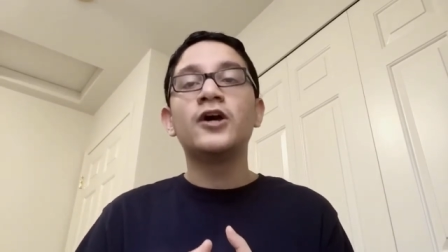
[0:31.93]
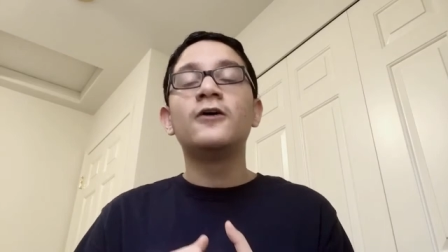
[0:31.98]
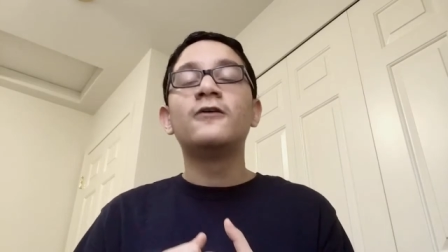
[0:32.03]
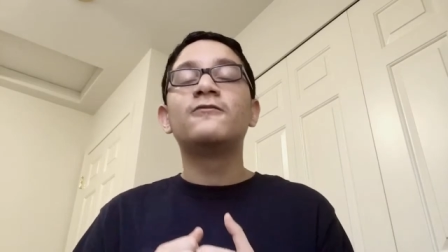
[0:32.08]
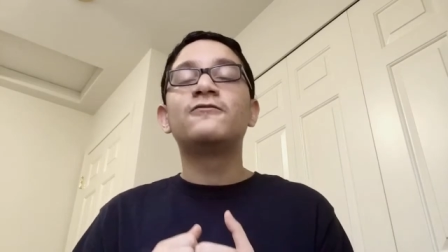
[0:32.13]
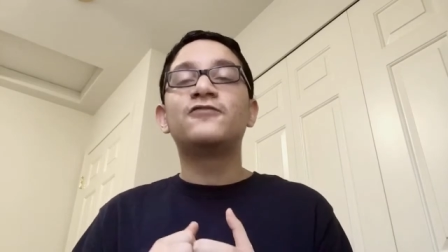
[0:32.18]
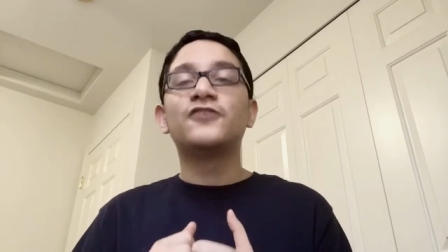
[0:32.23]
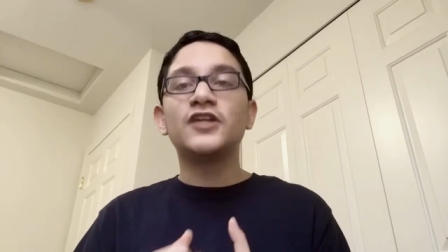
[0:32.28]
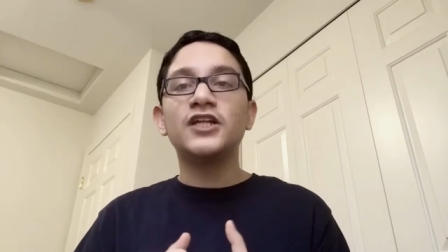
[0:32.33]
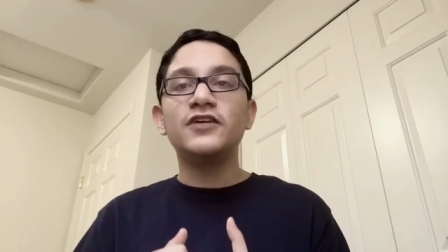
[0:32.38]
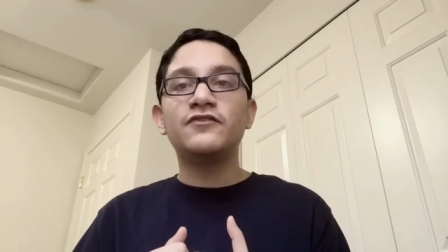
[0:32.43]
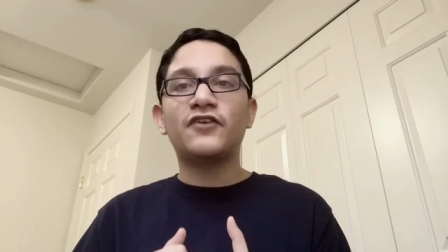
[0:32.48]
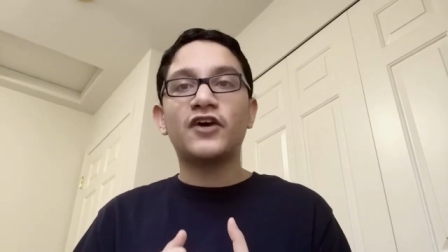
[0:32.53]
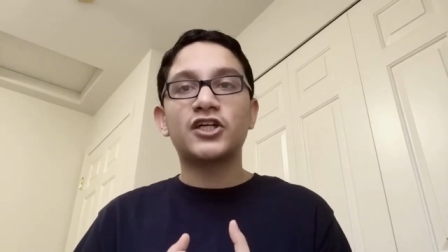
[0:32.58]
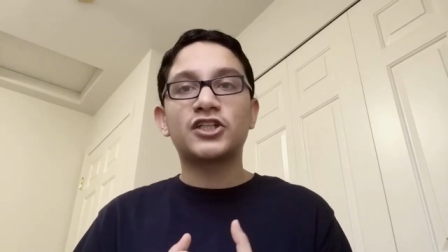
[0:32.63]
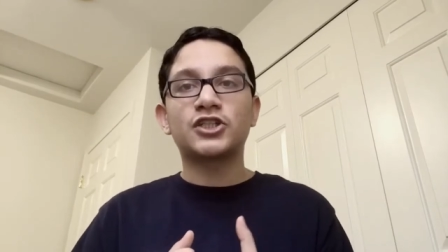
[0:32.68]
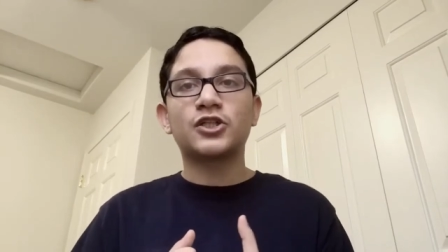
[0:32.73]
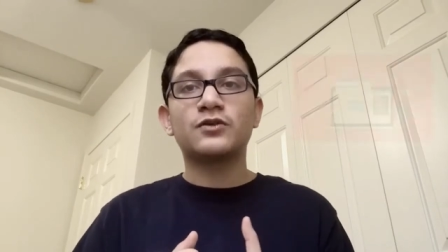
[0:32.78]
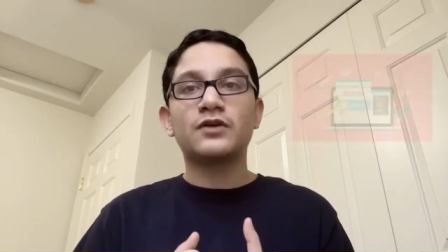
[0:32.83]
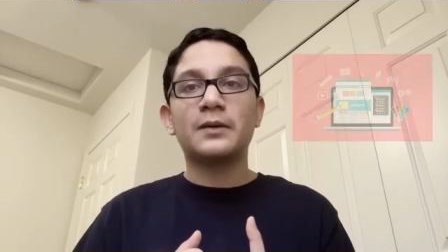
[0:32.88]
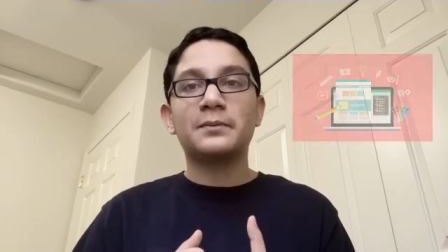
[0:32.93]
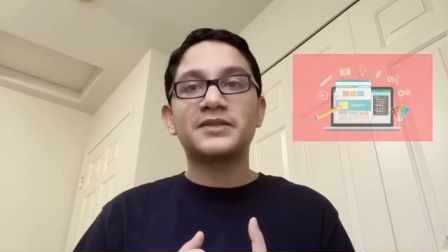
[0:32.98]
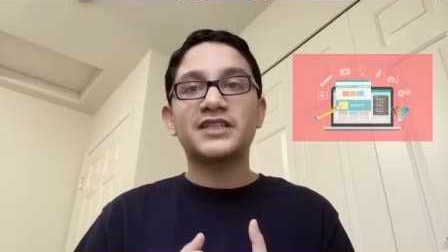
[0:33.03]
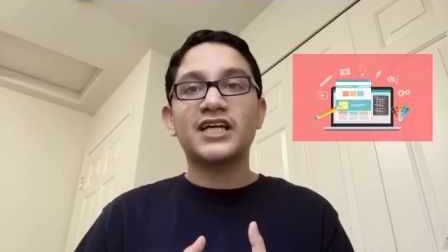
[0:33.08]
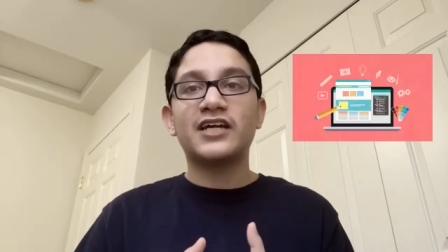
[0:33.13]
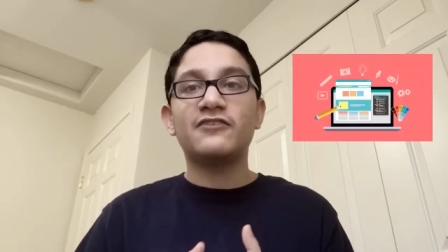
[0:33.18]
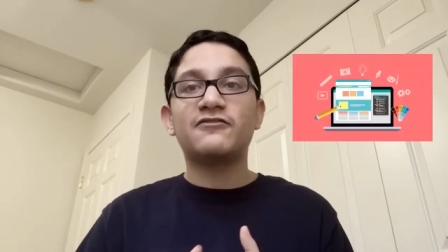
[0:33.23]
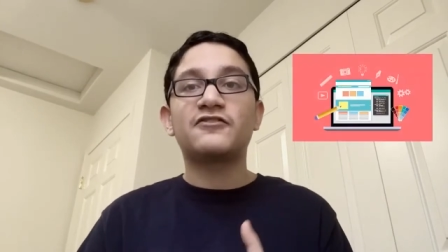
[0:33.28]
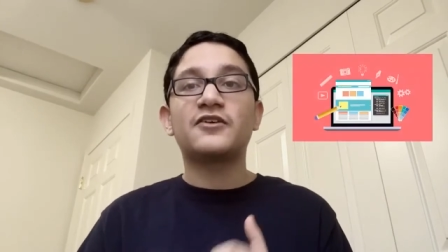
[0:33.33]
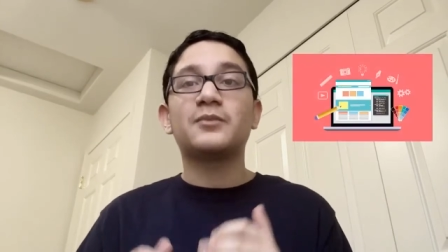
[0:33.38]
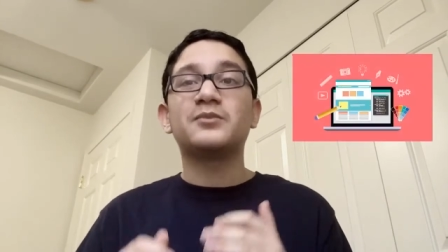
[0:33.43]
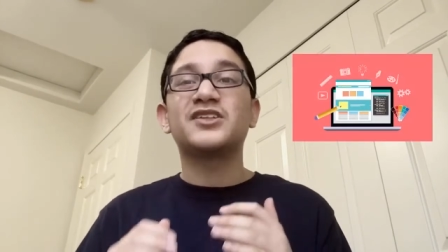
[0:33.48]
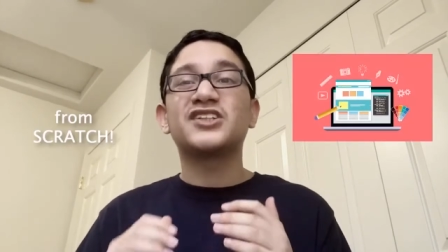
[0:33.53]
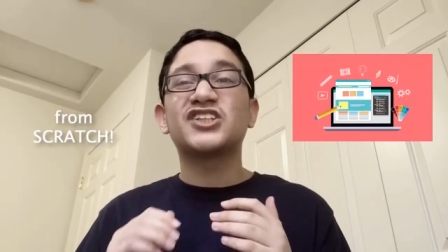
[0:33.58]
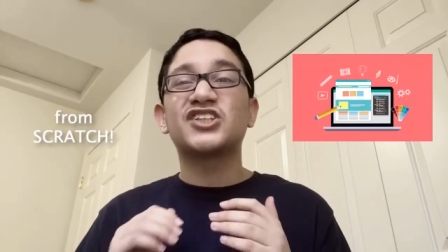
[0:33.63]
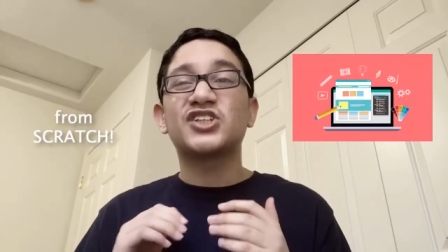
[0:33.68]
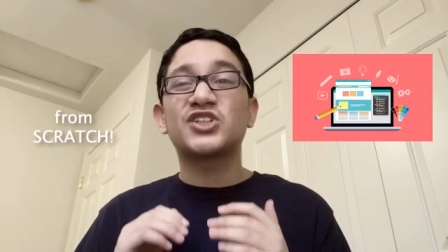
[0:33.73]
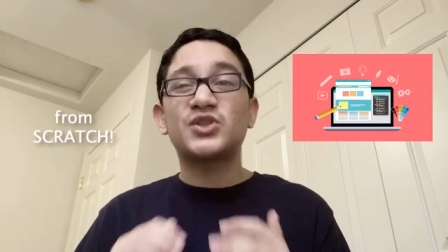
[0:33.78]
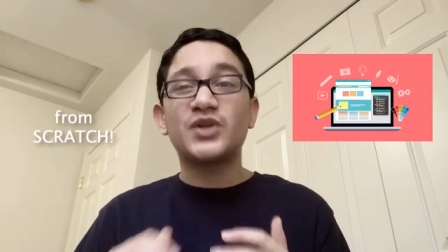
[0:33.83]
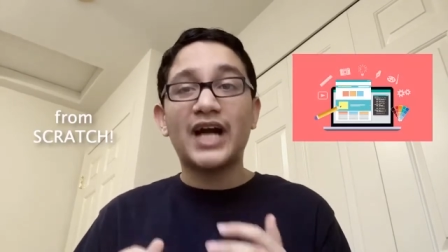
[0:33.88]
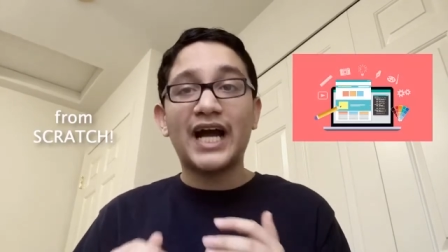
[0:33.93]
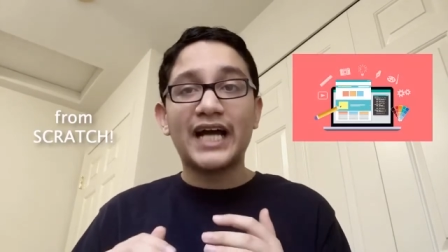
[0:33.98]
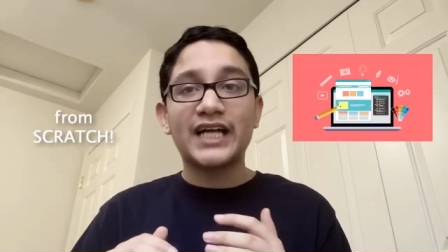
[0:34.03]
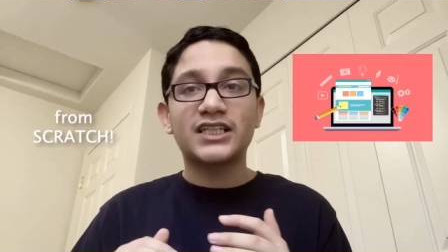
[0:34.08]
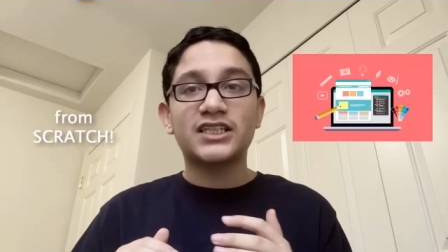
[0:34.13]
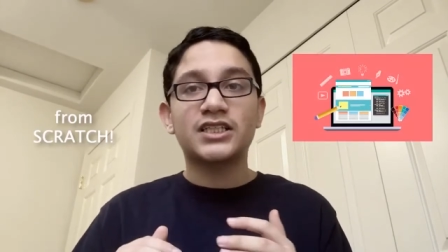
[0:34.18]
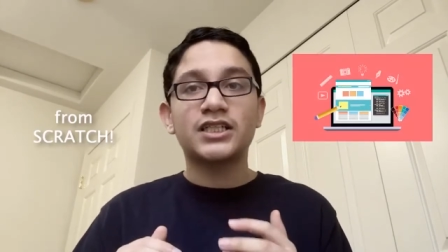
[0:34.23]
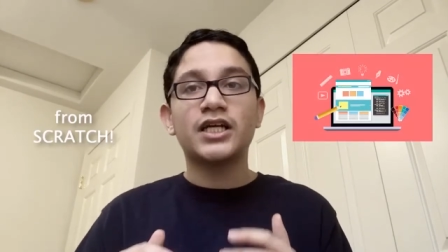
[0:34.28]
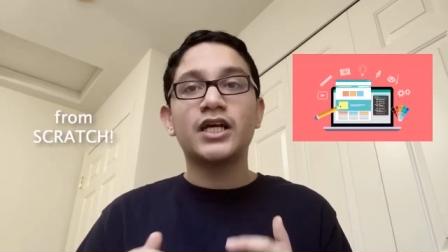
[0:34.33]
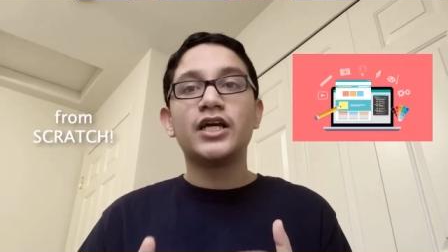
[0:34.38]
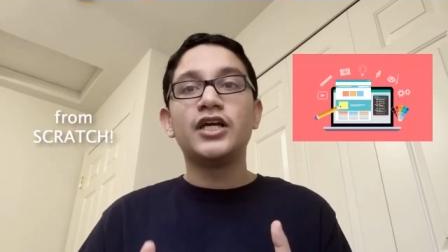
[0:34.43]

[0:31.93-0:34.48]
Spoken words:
fully functional website from scratch